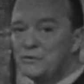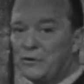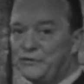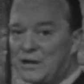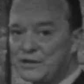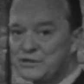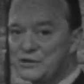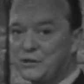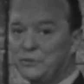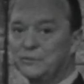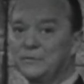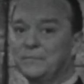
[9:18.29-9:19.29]
Rosetta
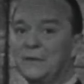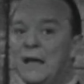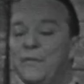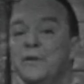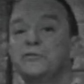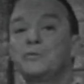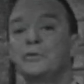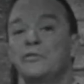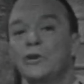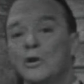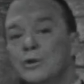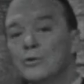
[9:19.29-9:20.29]
Stone, and this was
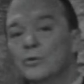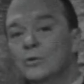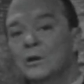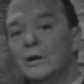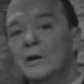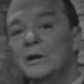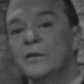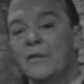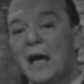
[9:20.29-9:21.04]
the clue to the